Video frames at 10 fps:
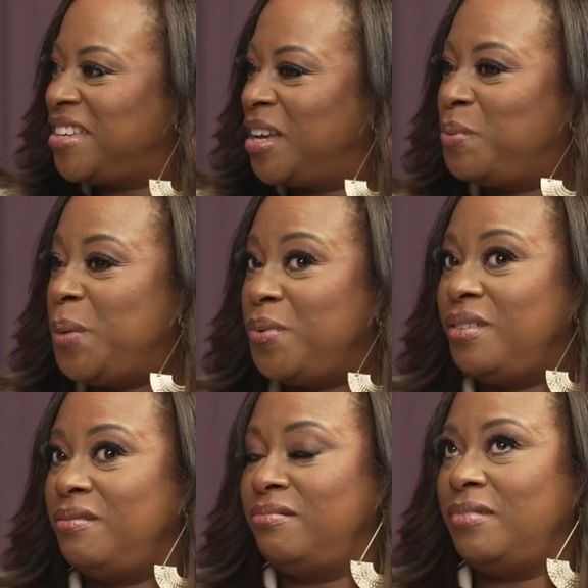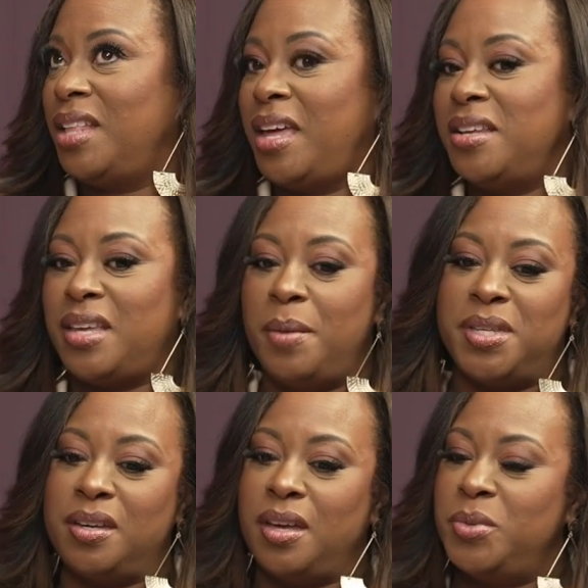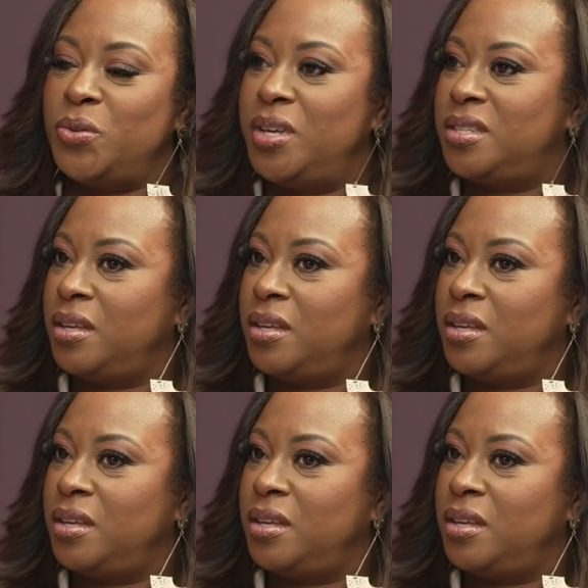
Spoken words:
And people, a lot of times that come to us,